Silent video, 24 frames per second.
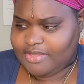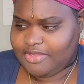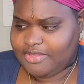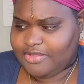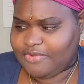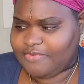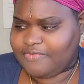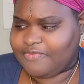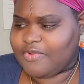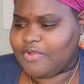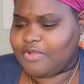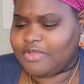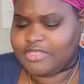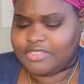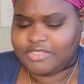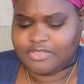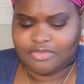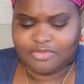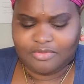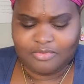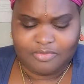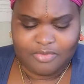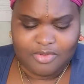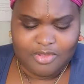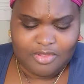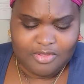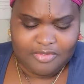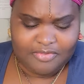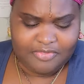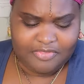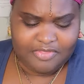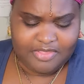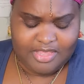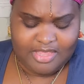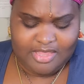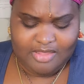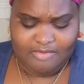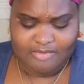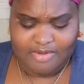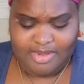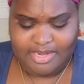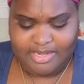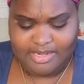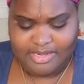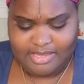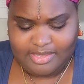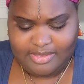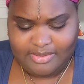you're focused on the wrong thing
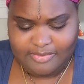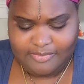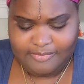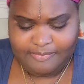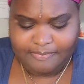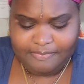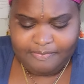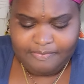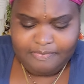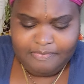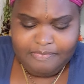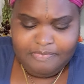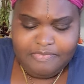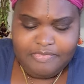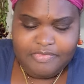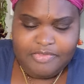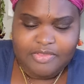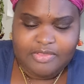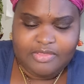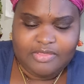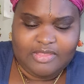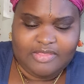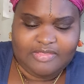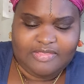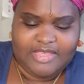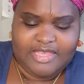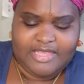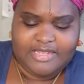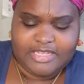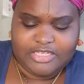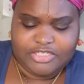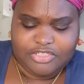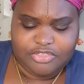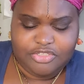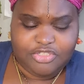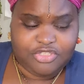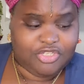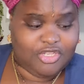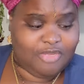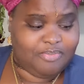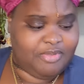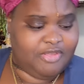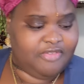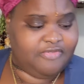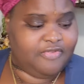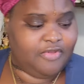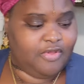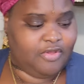right now the thing that you should
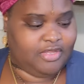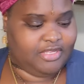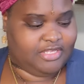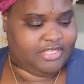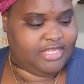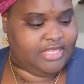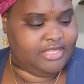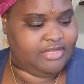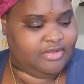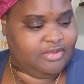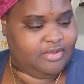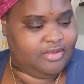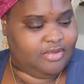be focusing